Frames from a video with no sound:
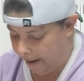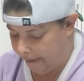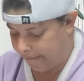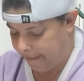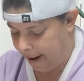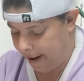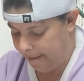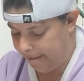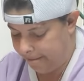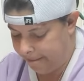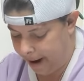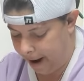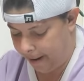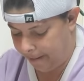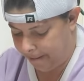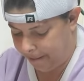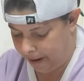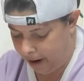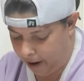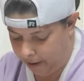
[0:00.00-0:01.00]
Bum,
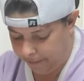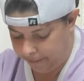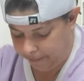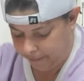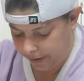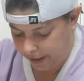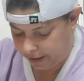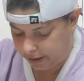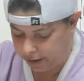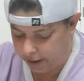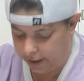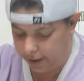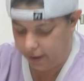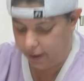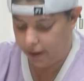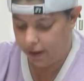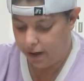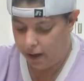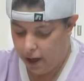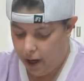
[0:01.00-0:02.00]
bum, bum,
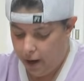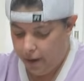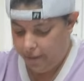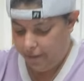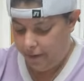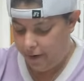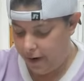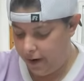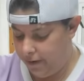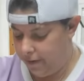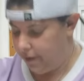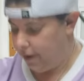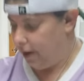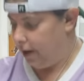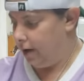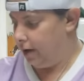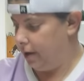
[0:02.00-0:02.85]
free.